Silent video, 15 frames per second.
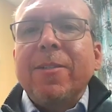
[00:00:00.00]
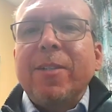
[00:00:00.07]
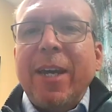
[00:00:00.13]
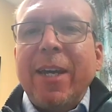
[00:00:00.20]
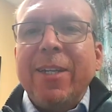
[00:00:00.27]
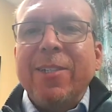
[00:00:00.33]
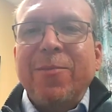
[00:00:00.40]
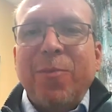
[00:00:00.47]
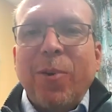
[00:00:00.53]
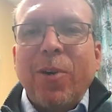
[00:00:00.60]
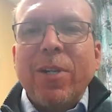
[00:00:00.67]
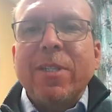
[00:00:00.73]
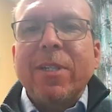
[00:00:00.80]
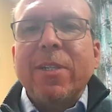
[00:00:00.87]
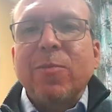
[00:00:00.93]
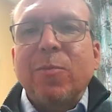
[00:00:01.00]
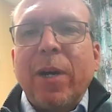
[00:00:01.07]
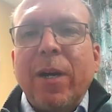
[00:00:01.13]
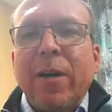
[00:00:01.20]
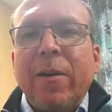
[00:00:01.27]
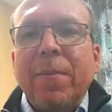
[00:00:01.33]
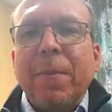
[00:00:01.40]
change for us as
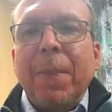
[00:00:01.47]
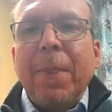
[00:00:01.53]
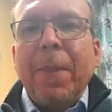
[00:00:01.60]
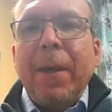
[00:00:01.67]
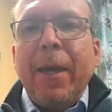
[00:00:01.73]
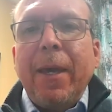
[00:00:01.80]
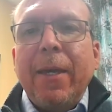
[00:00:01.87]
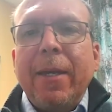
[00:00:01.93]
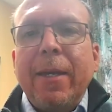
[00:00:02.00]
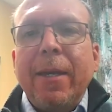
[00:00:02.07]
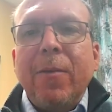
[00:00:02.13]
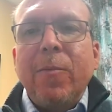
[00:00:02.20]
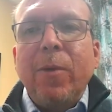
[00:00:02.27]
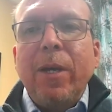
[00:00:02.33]
well. And